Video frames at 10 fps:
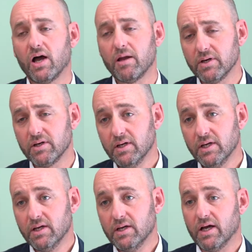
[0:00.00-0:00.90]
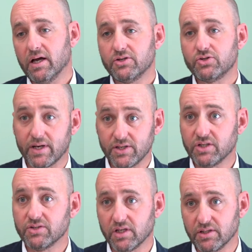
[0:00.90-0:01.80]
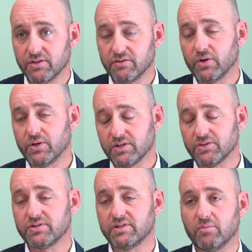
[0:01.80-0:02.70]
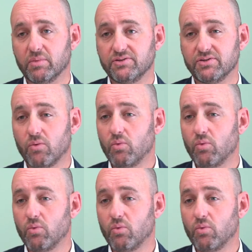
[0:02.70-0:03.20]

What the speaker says: I'm a strategy consultant focusing on sustainability.